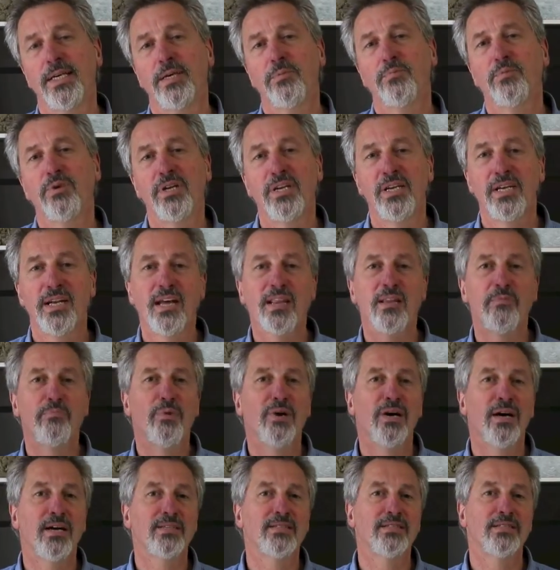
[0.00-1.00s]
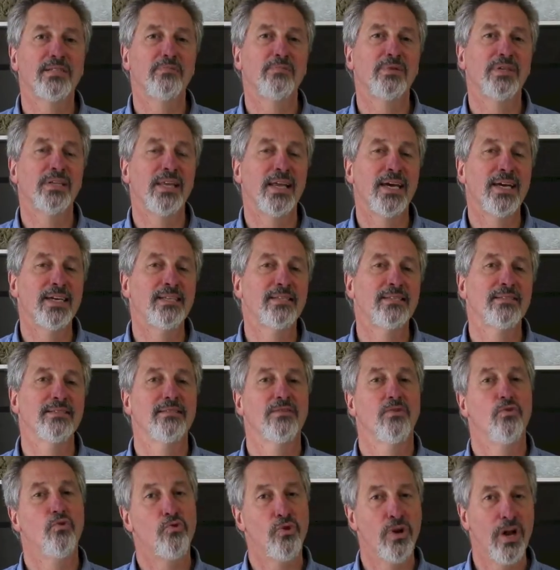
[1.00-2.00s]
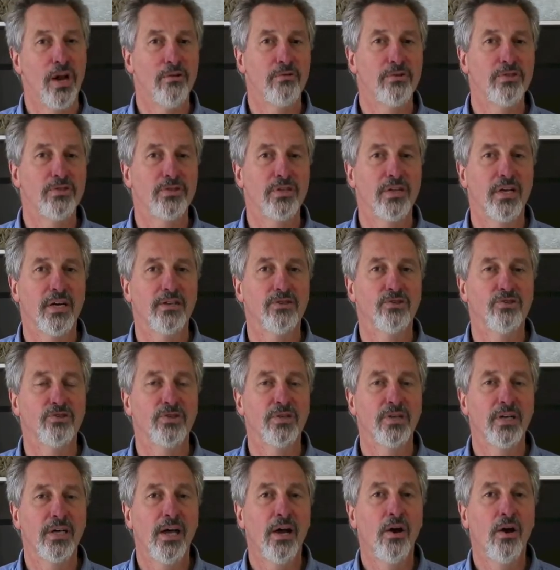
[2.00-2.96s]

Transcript: but in other parts there'll be less or no insulation,